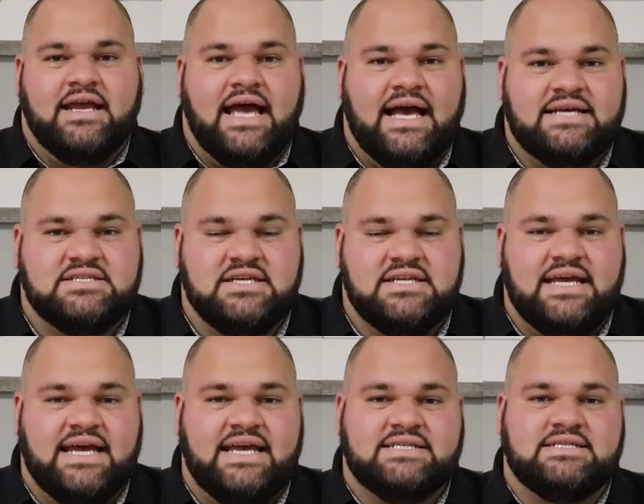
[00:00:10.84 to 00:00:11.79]
guys,
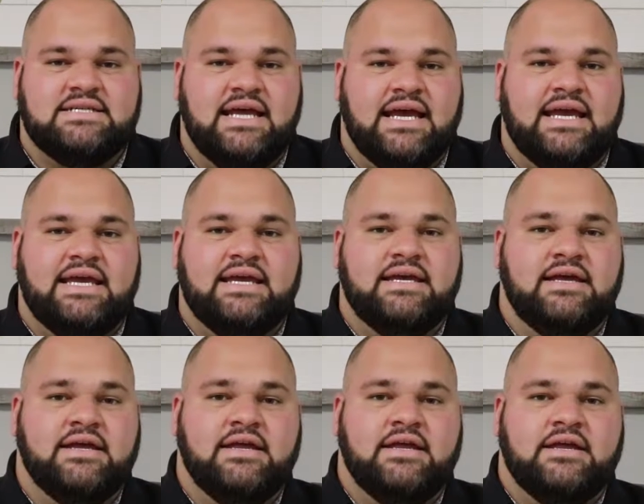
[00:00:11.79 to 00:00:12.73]
today is day
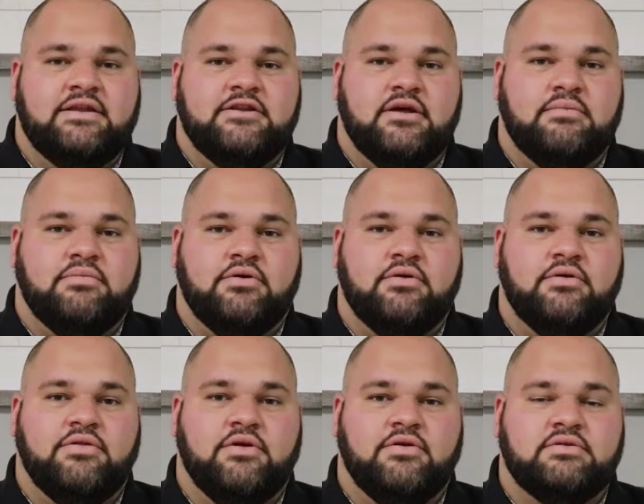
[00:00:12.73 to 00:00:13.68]
number
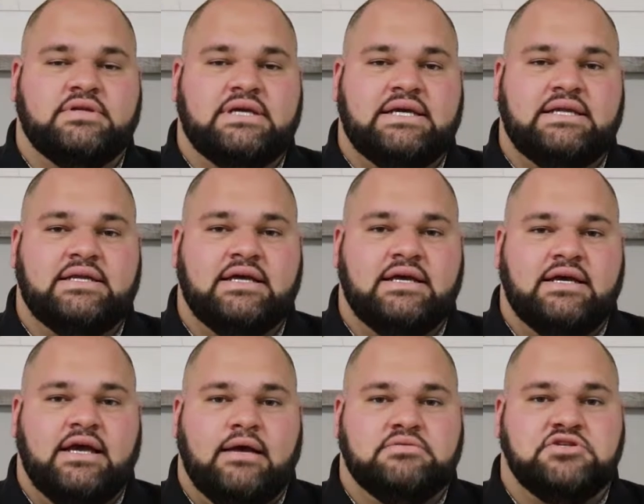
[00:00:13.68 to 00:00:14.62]
13.
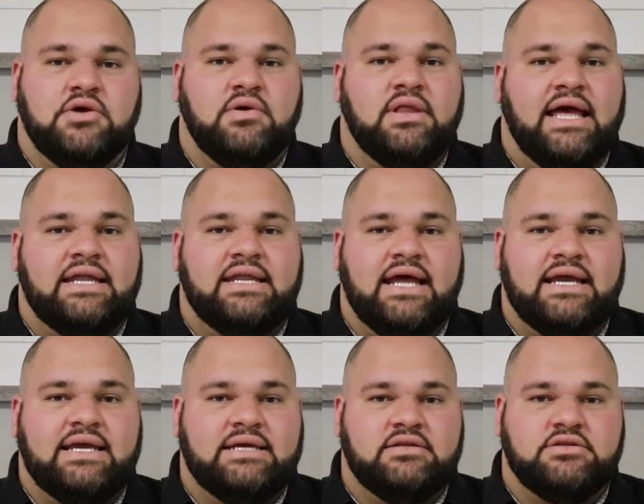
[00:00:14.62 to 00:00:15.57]
I'm so glad that I
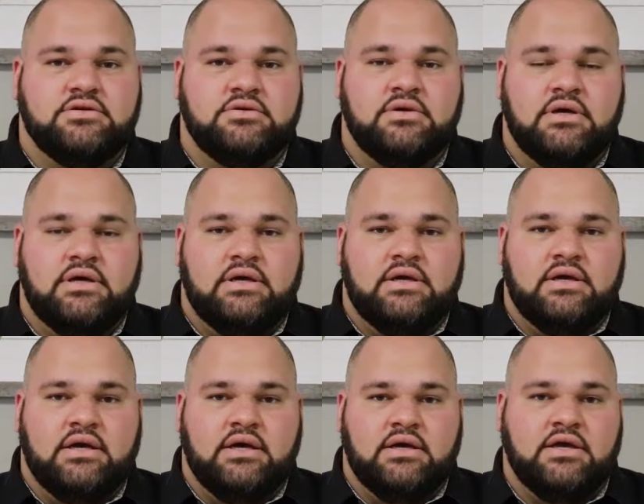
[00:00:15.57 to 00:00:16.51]
get to
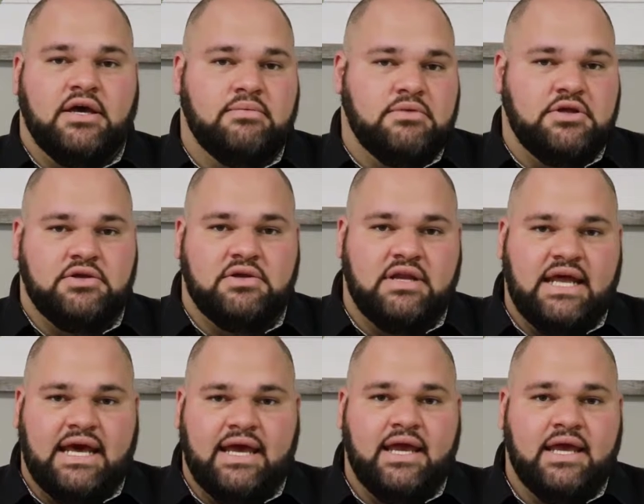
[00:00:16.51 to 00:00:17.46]
uh, come to you
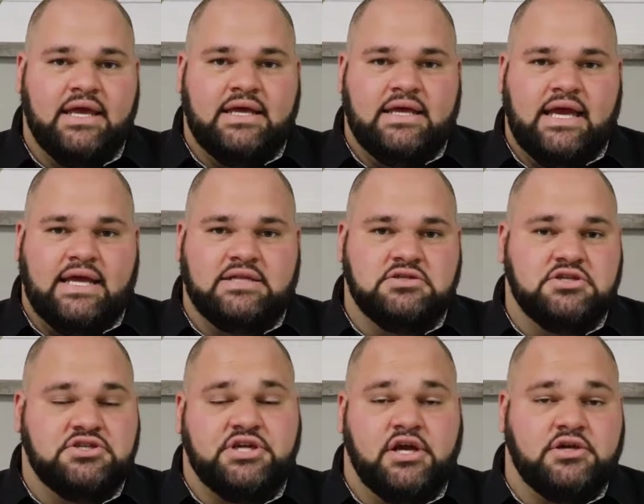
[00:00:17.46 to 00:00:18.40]
today and
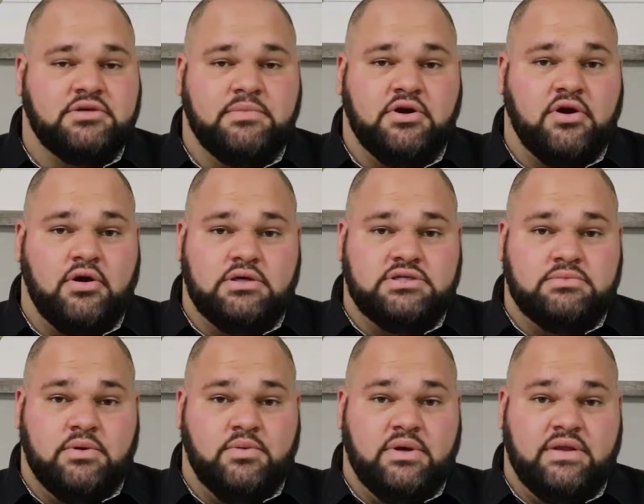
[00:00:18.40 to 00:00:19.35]
just share some
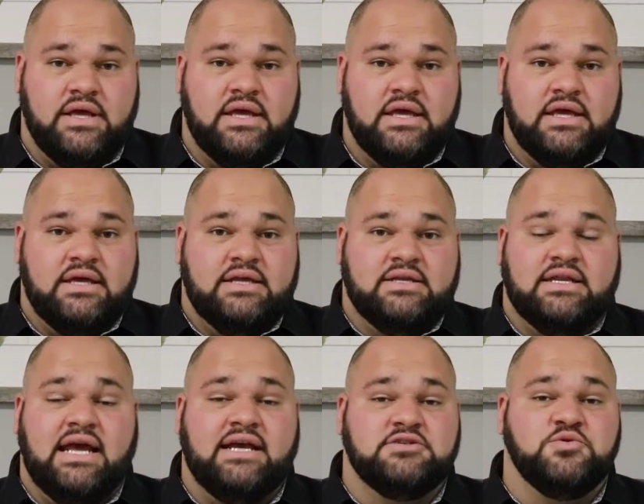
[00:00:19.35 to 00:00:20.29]
encouragement with you.
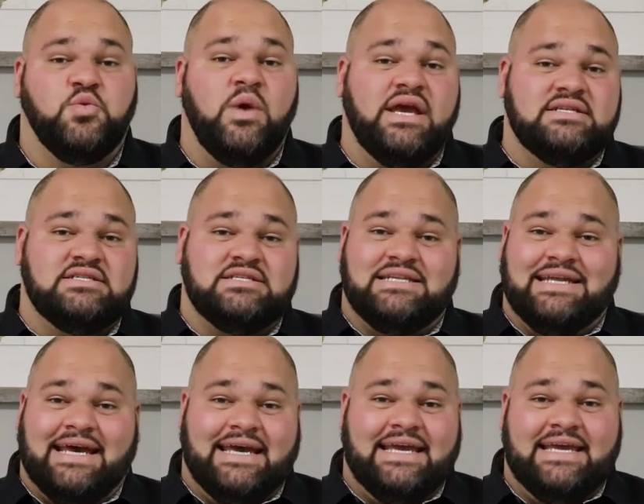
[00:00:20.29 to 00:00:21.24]
Today is
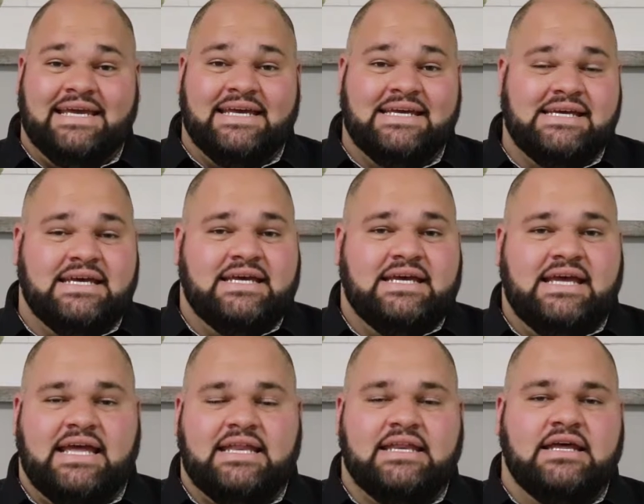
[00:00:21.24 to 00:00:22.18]
Wednesday,
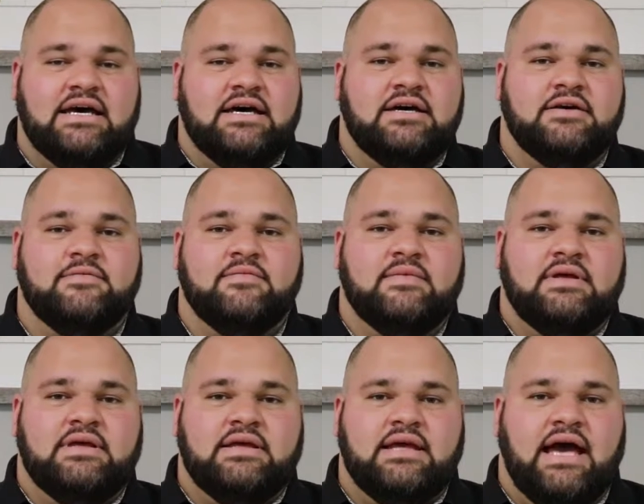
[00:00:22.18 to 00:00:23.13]
and uh,
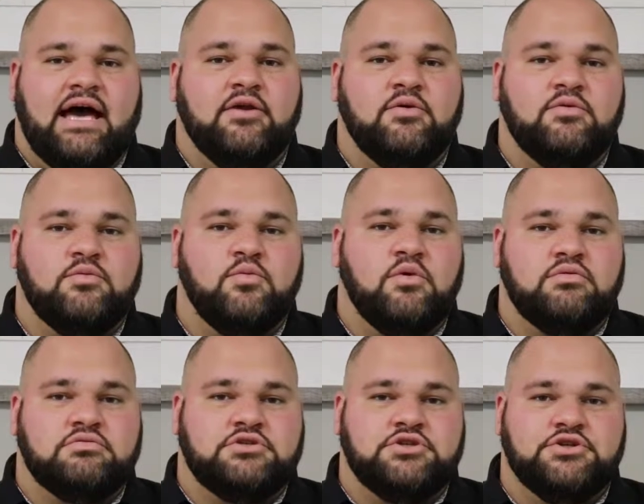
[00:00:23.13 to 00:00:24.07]
I don't
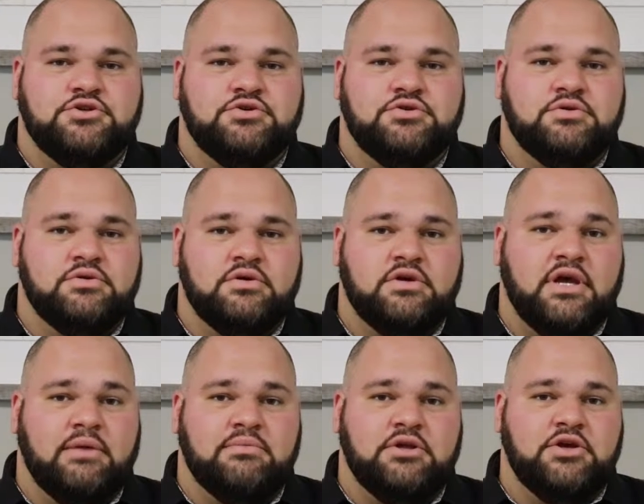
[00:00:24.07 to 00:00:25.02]
want to
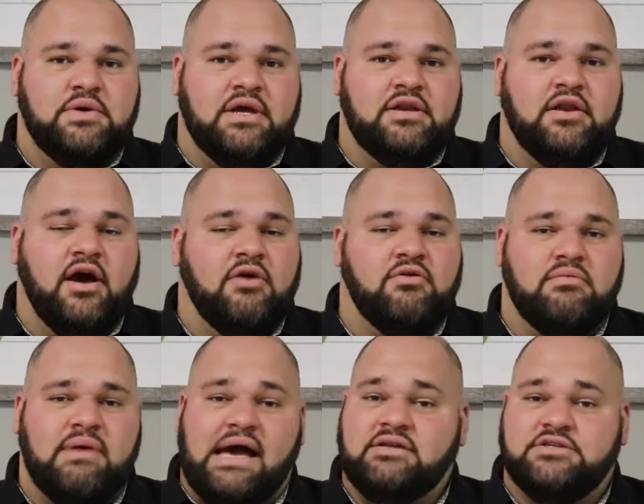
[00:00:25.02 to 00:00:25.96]
come to you and not
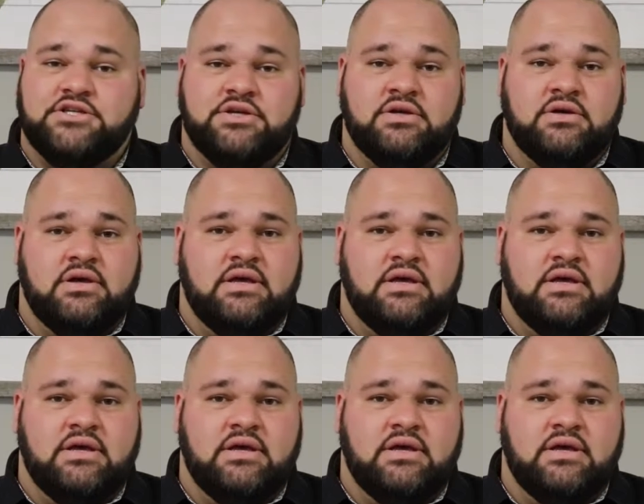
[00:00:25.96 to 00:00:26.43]
remind you